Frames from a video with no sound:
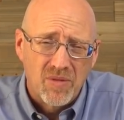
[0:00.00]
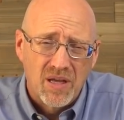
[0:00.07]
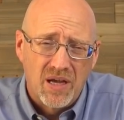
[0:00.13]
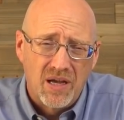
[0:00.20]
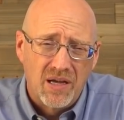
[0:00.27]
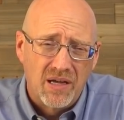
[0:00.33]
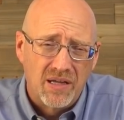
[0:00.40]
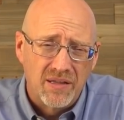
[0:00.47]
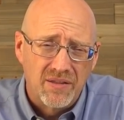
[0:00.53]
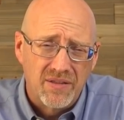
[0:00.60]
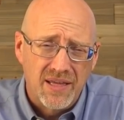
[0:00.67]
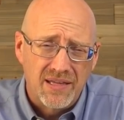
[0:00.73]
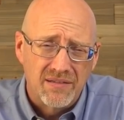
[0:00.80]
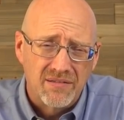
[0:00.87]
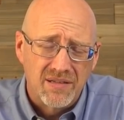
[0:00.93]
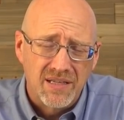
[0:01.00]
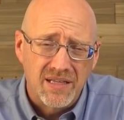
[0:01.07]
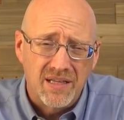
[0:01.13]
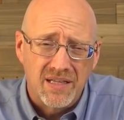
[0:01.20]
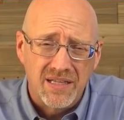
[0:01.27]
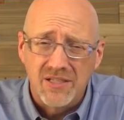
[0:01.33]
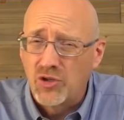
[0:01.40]
uh, that uh,
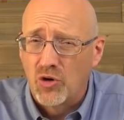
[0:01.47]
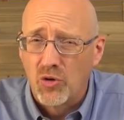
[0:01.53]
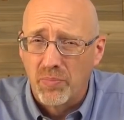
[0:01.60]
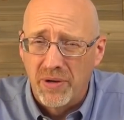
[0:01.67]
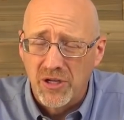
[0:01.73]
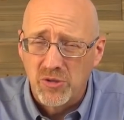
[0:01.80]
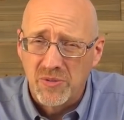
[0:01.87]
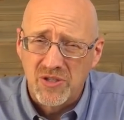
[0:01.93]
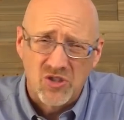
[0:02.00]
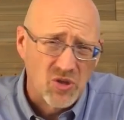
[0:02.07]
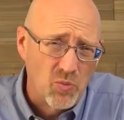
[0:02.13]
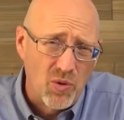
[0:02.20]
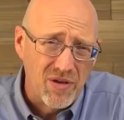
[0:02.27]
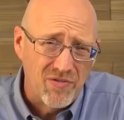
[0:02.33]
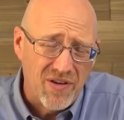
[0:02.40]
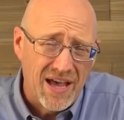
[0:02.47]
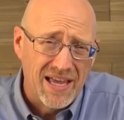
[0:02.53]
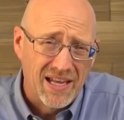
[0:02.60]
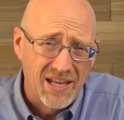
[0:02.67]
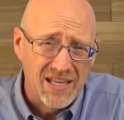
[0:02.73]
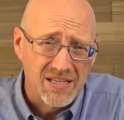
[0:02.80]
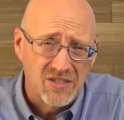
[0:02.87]
eternal punishment some way
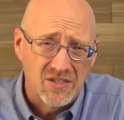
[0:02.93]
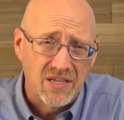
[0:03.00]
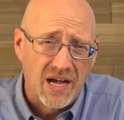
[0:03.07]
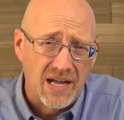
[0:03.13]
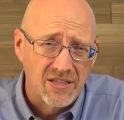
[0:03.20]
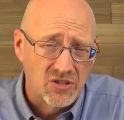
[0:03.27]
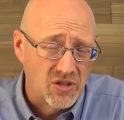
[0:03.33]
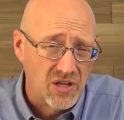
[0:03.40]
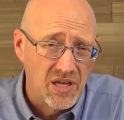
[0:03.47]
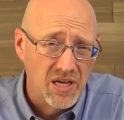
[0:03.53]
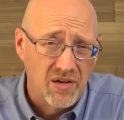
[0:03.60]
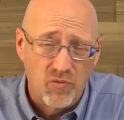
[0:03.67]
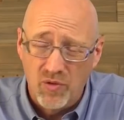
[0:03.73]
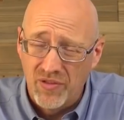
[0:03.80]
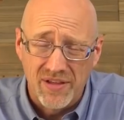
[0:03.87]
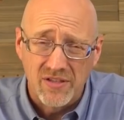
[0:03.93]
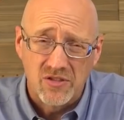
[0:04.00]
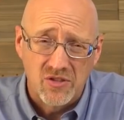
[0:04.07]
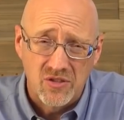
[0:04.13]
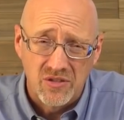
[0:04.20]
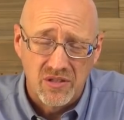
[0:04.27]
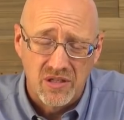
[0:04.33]
violates God's love. Well,
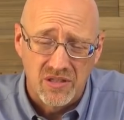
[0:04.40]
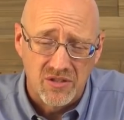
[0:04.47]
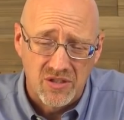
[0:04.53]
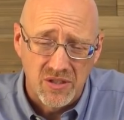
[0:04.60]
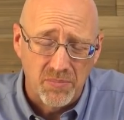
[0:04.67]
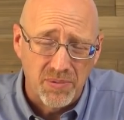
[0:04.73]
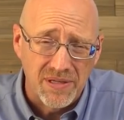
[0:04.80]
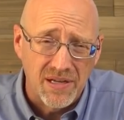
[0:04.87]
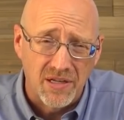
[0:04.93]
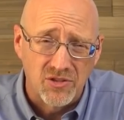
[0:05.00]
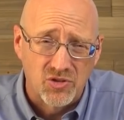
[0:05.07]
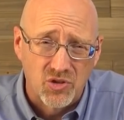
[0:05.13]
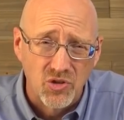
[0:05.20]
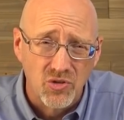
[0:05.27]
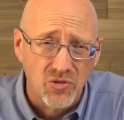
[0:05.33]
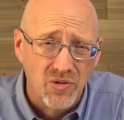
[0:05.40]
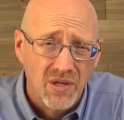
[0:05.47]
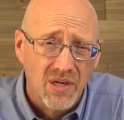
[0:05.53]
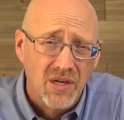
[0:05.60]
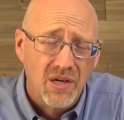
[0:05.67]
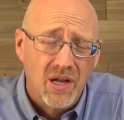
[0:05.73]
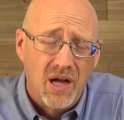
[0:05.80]
that's uh, simply not true
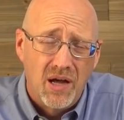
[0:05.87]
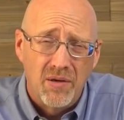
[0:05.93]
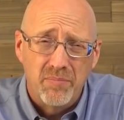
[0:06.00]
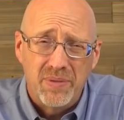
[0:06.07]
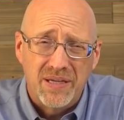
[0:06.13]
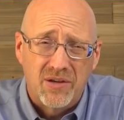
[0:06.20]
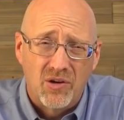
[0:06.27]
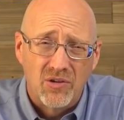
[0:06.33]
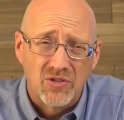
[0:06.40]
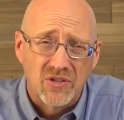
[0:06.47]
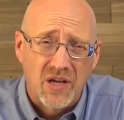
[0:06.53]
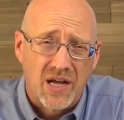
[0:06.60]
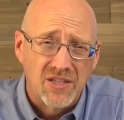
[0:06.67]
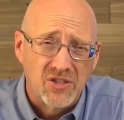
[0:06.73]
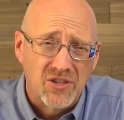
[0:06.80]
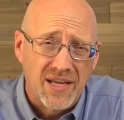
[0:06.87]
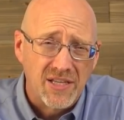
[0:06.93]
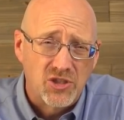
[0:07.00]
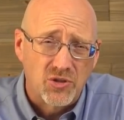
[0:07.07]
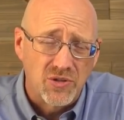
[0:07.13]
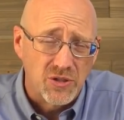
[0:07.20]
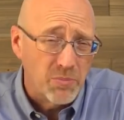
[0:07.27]
uh, because God's
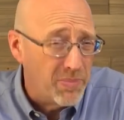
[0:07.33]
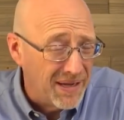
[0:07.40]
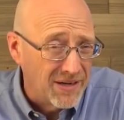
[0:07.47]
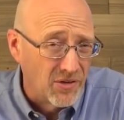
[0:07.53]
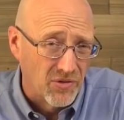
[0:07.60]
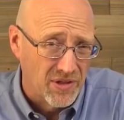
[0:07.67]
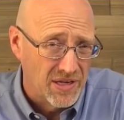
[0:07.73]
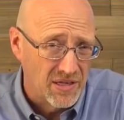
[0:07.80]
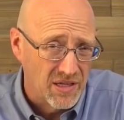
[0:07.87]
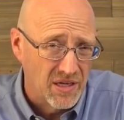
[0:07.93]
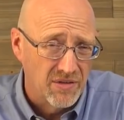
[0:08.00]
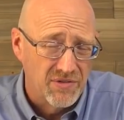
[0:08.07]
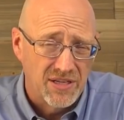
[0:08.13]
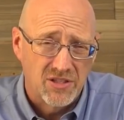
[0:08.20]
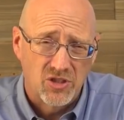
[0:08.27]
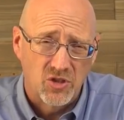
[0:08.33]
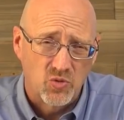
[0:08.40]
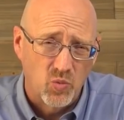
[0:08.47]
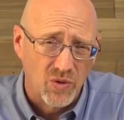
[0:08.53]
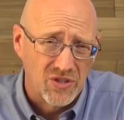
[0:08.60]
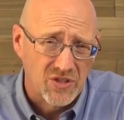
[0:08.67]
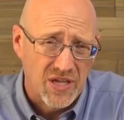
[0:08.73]
nature is bigger than love. That's
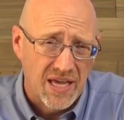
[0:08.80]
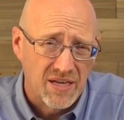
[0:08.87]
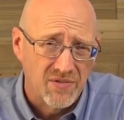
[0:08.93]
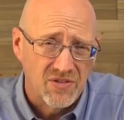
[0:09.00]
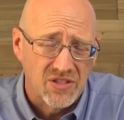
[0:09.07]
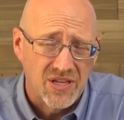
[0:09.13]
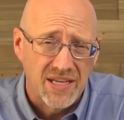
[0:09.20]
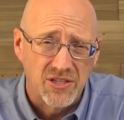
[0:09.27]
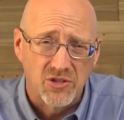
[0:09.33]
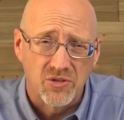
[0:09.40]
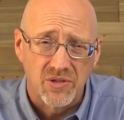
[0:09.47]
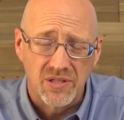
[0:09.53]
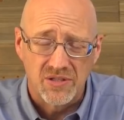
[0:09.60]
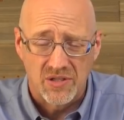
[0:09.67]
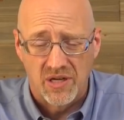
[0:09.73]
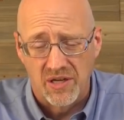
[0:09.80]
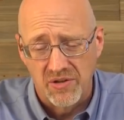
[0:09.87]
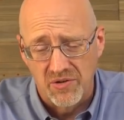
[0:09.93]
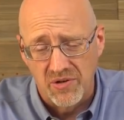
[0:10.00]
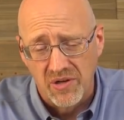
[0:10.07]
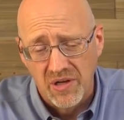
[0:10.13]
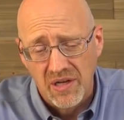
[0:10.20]
just one side of His nature. His
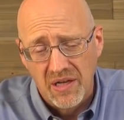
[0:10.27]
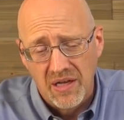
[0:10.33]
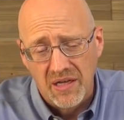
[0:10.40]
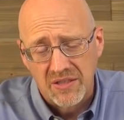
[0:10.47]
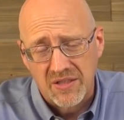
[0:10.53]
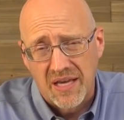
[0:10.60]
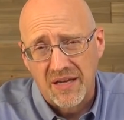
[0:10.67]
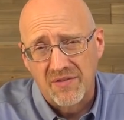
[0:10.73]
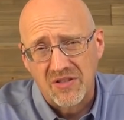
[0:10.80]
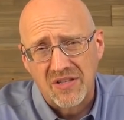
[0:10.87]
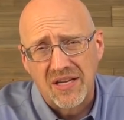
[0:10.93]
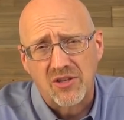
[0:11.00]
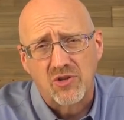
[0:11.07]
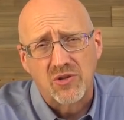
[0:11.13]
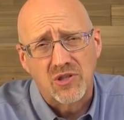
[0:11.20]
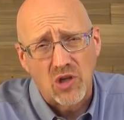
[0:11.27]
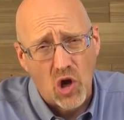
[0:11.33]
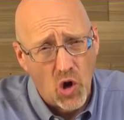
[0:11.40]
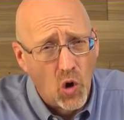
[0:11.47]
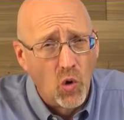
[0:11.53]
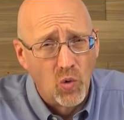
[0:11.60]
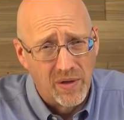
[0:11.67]
other side of His nature is
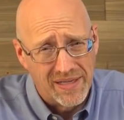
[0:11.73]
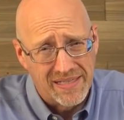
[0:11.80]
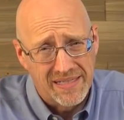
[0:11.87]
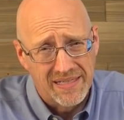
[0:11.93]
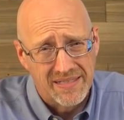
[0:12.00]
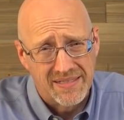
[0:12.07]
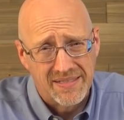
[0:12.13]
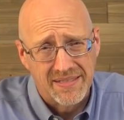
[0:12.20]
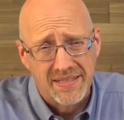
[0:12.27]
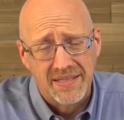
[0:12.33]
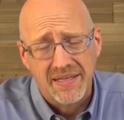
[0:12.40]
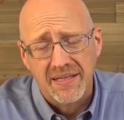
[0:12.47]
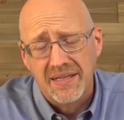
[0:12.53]
holiness,